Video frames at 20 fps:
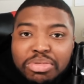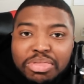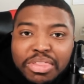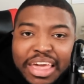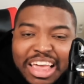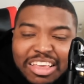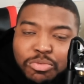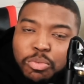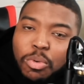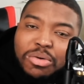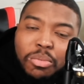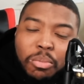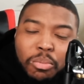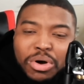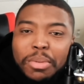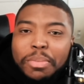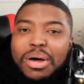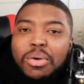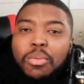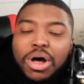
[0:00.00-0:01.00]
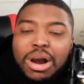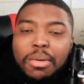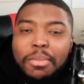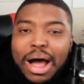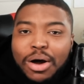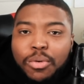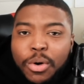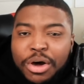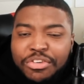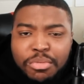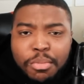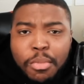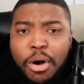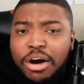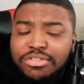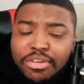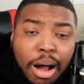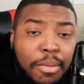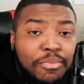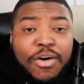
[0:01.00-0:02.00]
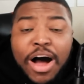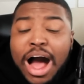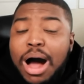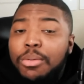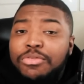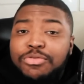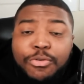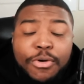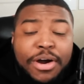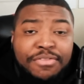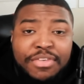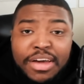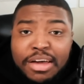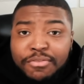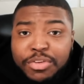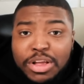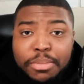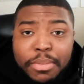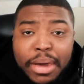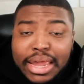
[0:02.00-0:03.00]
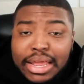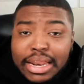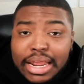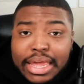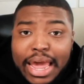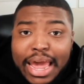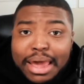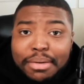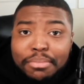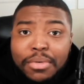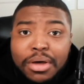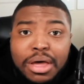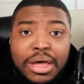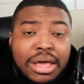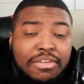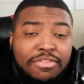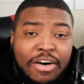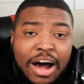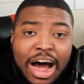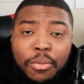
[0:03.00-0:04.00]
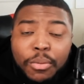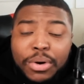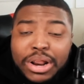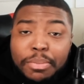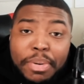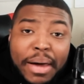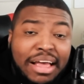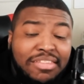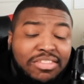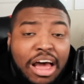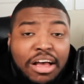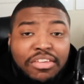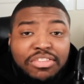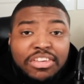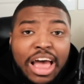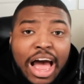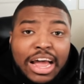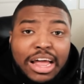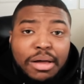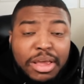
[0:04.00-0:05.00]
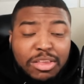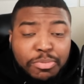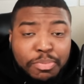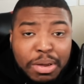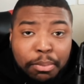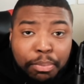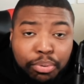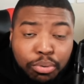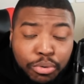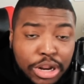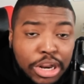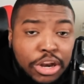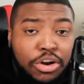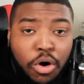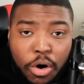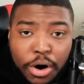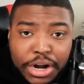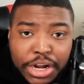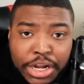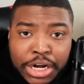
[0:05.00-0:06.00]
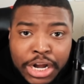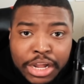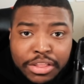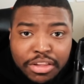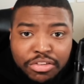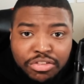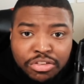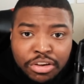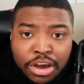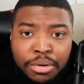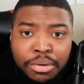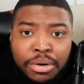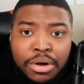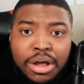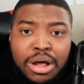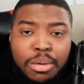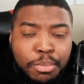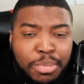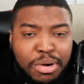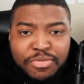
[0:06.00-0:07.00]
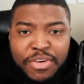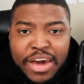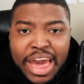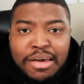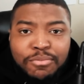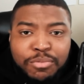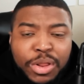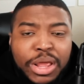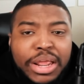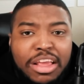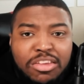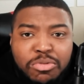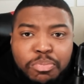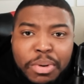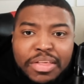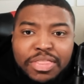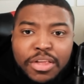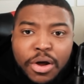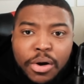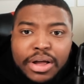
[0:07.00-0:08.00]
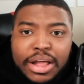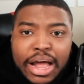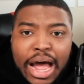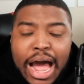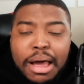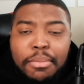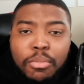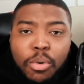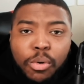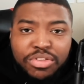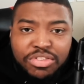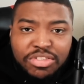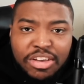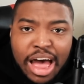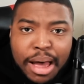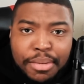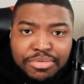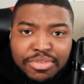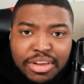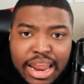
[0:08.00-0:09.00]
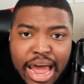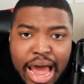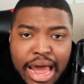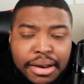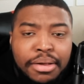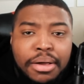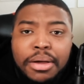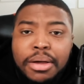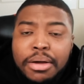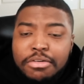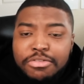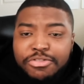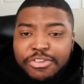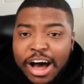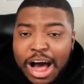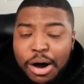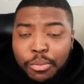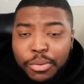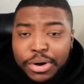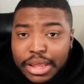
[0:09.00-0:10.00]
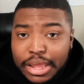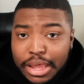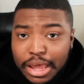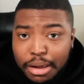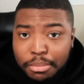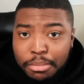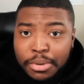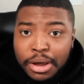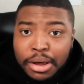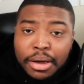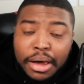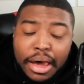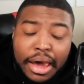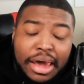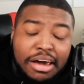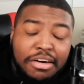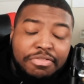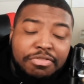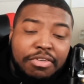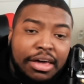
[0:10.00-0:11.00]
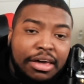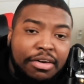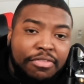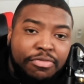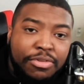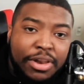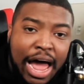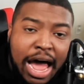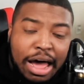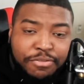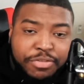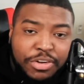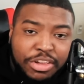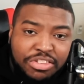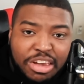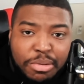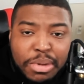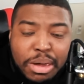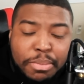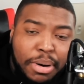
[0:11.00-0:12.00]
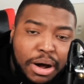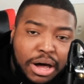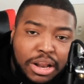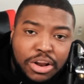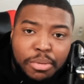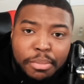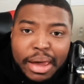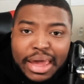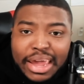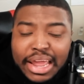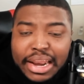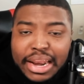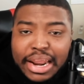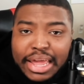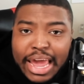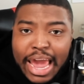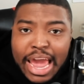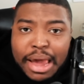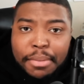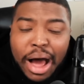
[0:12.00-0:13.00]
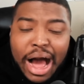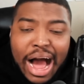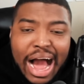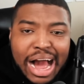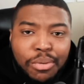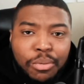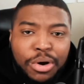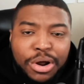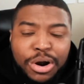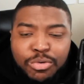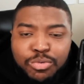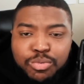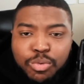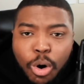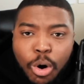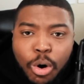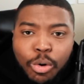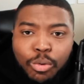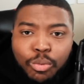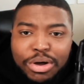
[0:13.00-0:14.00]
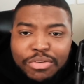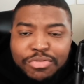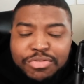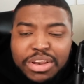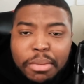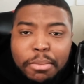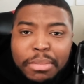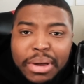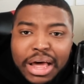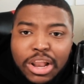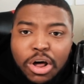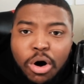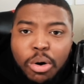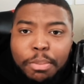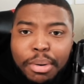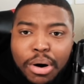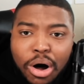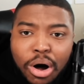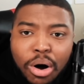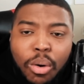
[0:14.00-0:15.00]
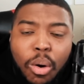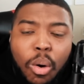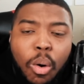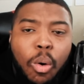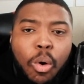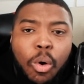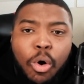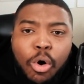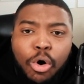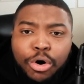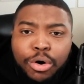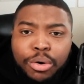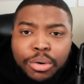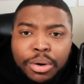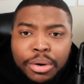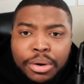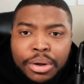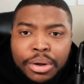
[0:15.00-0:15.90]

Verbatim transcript: He's what would have been one of my question marks. I'm fine with Fred VanVleet making the game. Fine with it. Pascal Siakam has been pretty darn good this year, but VanVleet has been their guy more times than not. Fine with him. If not for Jimmy Butler making the game, I would have rolled with LaMelo Ball or